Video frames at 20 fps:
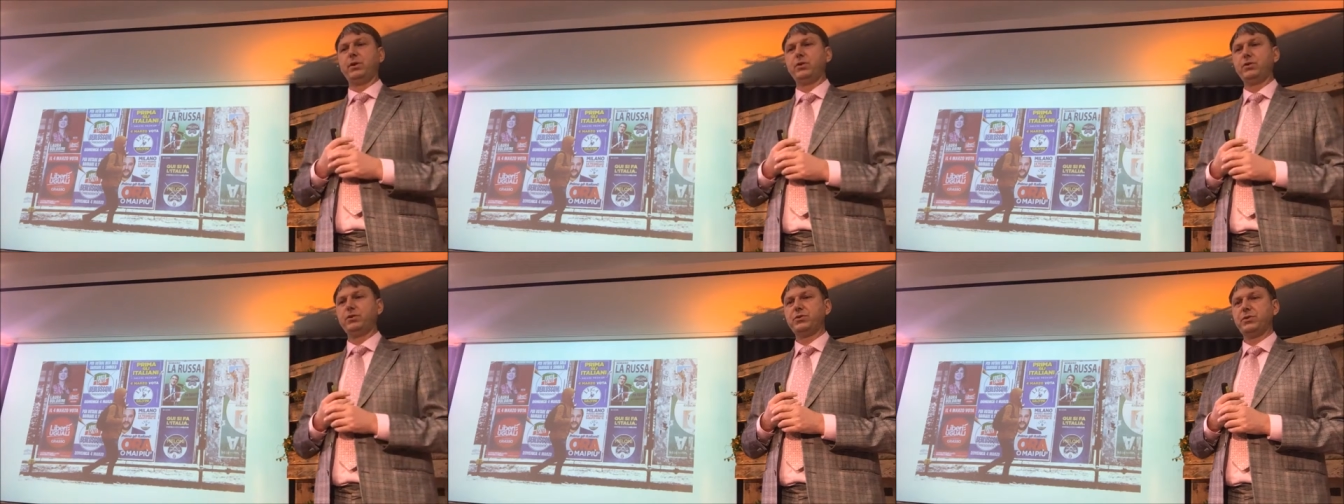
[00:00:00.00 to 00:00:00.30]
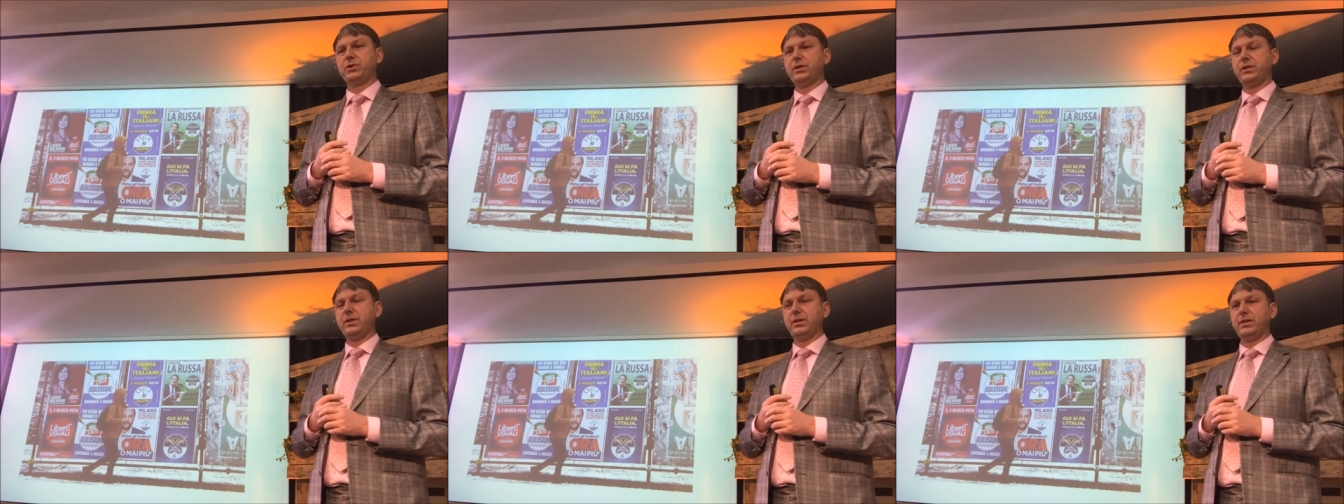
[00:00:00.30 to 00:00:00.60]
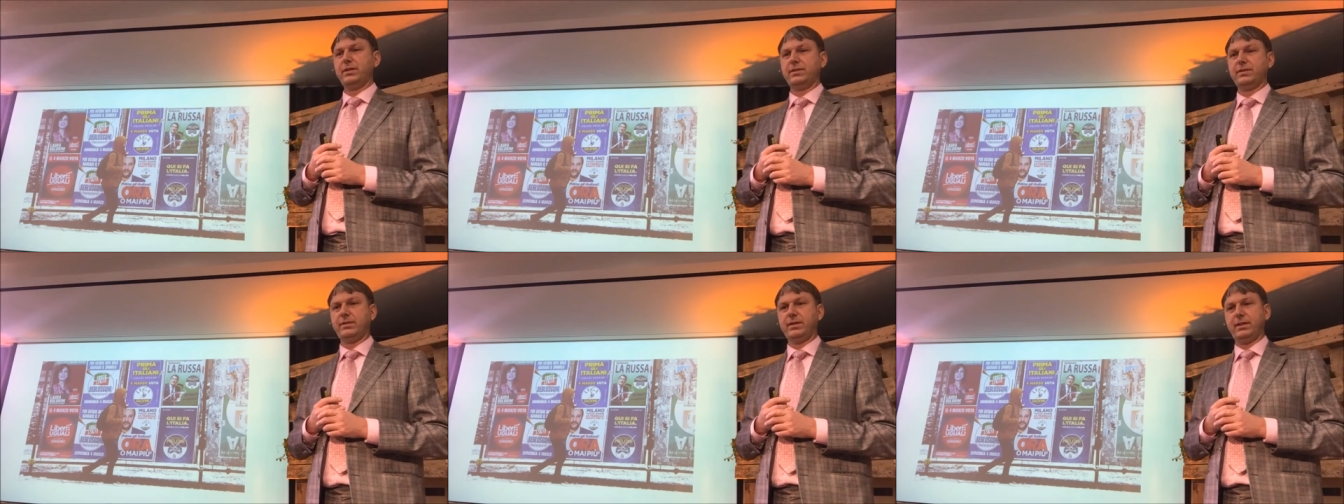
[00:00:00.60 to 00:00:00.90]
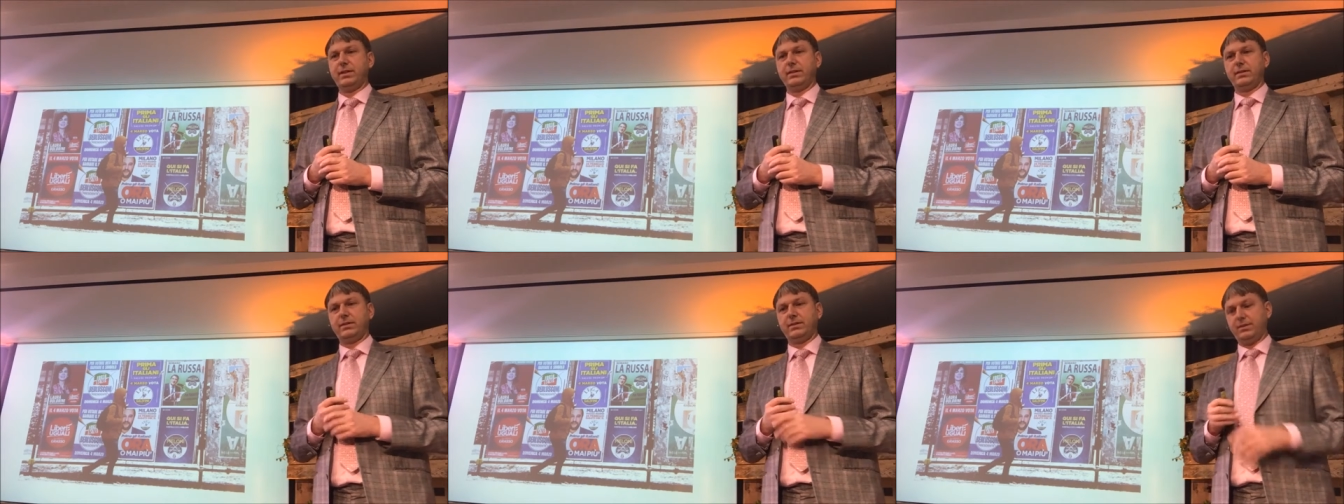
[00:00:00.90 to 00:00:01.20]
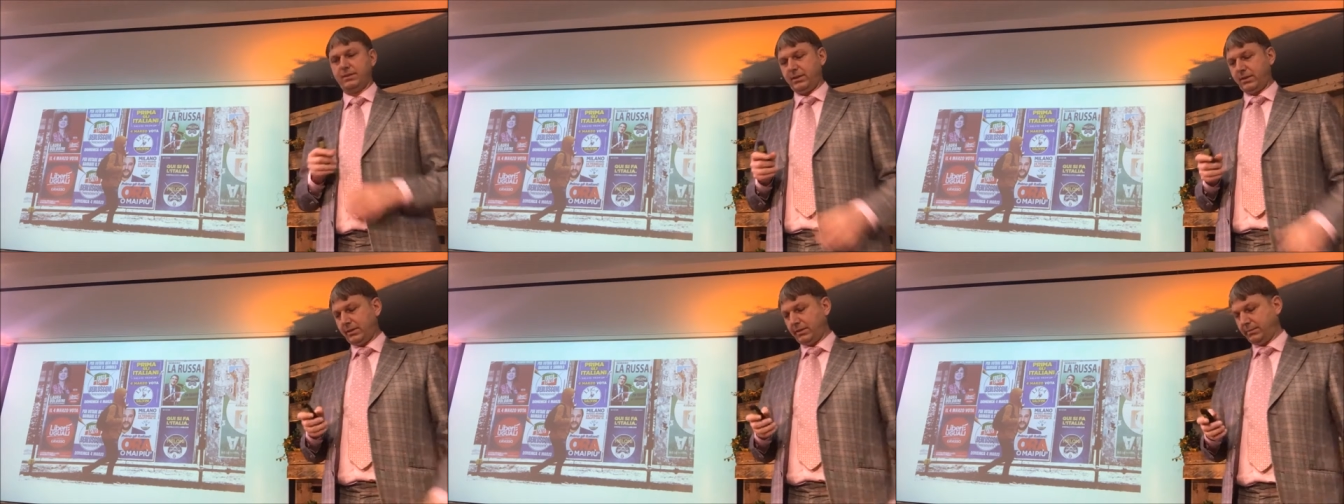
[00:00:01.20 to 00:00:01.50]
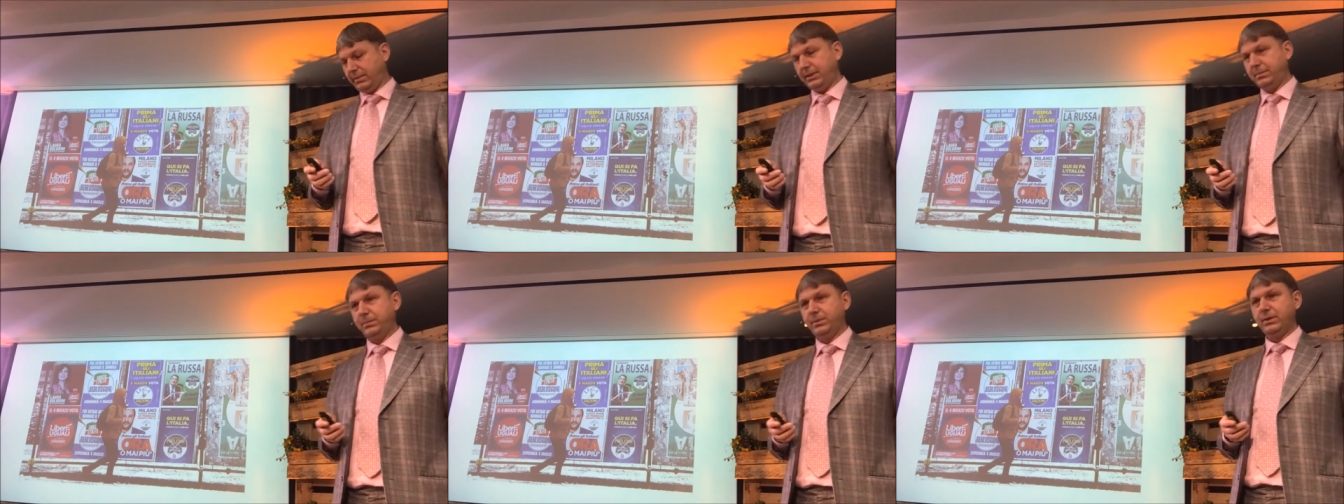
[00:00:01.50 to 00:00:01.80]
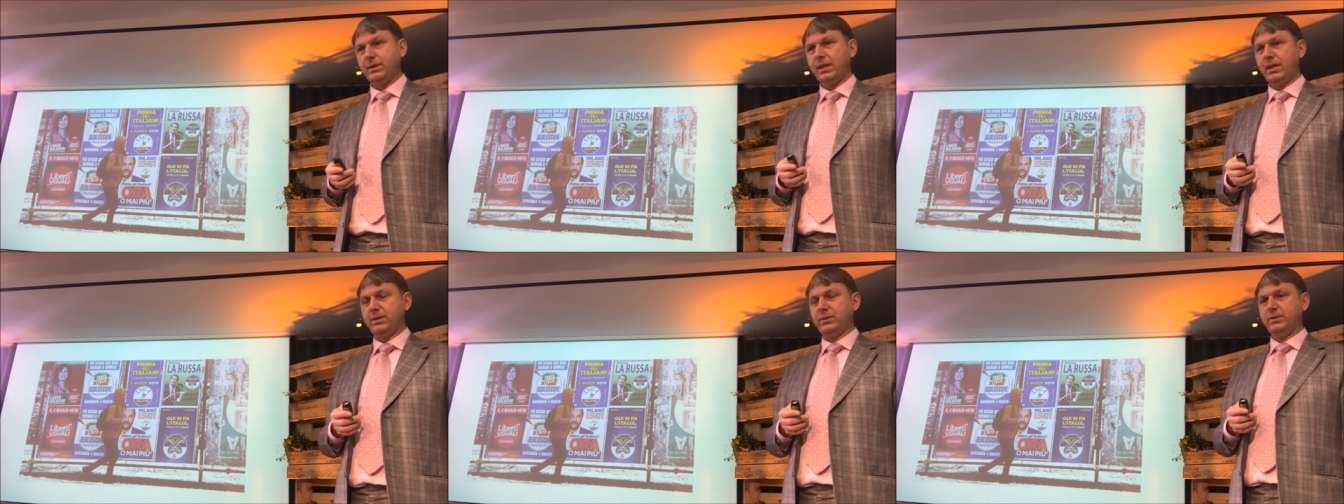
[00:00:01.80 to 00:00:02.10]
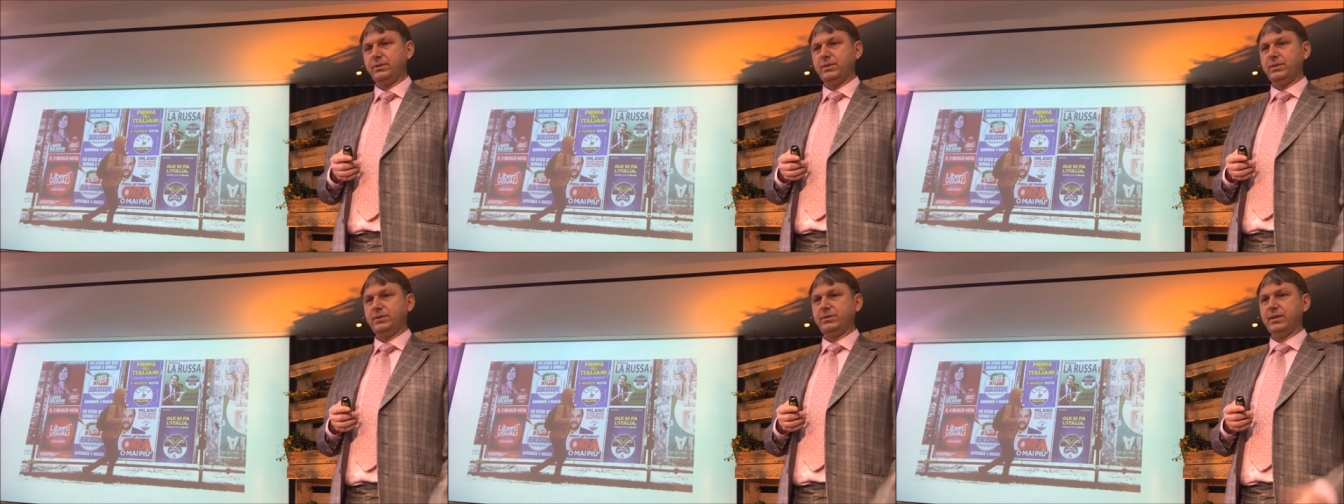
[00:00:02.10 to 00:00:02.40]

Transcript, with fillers: posters and people had to